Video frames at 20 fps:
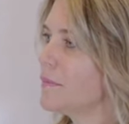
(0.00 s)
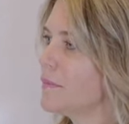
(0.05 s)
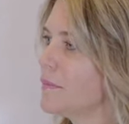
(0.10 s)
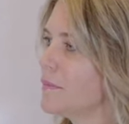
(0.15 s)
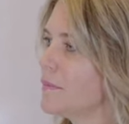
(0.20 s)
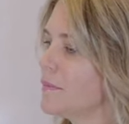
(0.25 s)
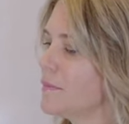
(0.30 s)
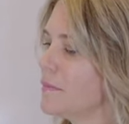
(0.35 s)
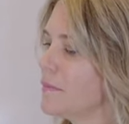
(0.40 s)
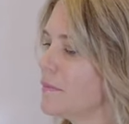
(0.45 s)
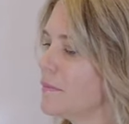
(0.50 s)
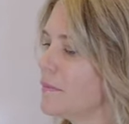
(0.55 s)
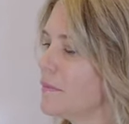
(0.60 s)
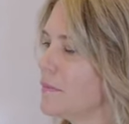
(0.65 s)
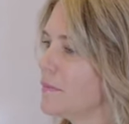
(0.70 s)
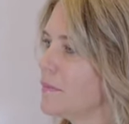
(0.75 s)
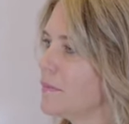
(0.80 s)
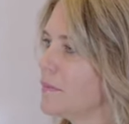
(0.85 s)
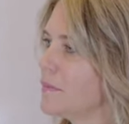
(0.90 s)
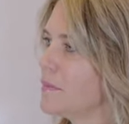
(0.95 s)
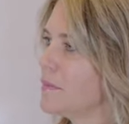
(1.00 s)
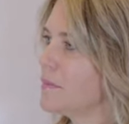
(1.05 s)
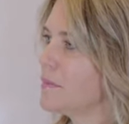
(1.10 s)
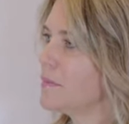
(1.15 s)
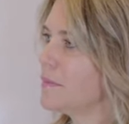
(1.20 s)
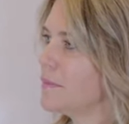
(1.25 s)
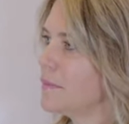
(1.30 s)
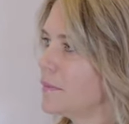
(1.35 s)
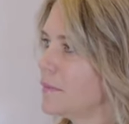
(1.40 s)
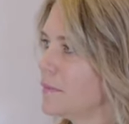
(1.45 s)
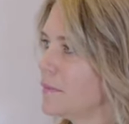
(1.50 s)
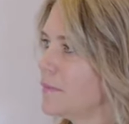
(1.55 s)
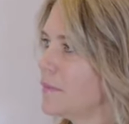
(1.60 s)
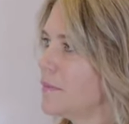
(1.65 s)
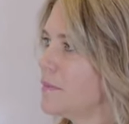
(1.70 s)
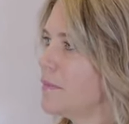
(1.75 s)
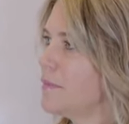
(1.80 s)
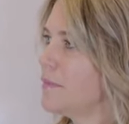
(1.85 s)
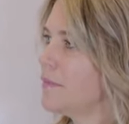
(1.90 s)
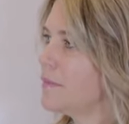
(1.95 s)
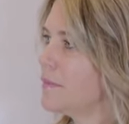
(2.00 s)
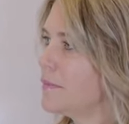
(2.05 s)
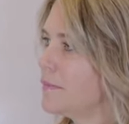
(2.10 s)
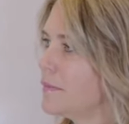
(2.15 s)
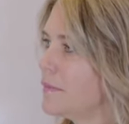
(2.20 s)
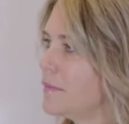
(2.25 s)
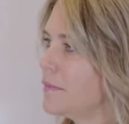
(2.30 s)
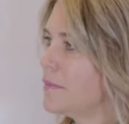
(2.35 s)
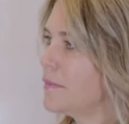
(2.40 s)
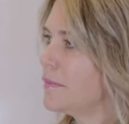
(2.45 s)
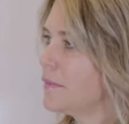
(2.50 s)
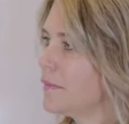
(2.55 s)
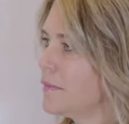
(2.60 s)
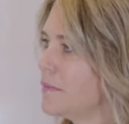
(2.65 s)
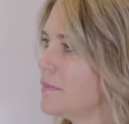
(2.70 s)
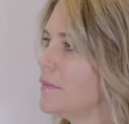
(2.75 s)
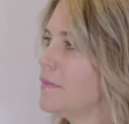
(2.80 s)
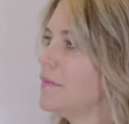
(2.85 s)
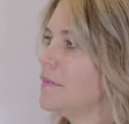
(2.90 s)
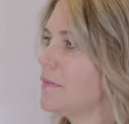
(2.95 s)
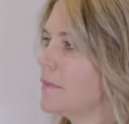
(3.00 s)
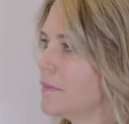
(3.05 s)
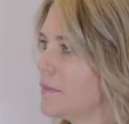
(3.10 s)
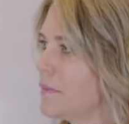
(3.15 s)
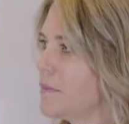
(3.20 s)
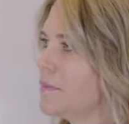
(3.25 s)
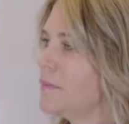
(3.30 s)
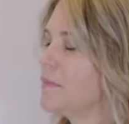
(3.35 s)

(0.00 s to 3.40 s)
No words are spoken by the person on screen.